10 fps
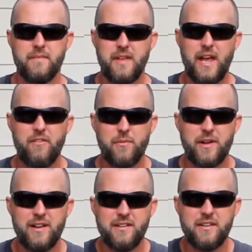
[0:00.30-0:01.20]
Hey
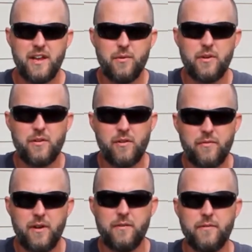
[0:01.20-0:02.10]
everybody, today we're going to do our
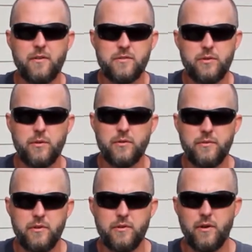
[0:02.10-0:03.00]
very first tour
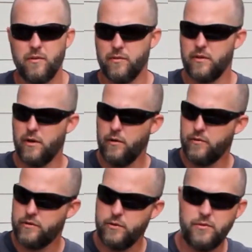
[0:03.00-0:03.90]
review over the
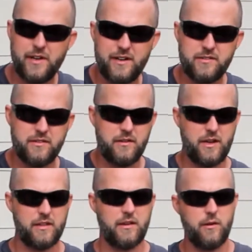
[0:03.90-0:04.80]
Nova 2000
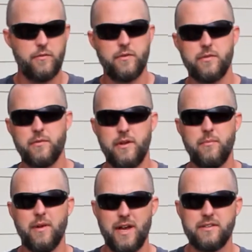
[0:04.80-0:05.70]
and the Nova 3
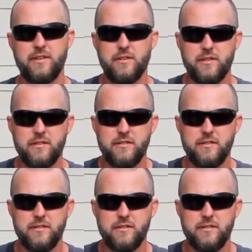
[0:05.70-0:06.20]
blasting hood.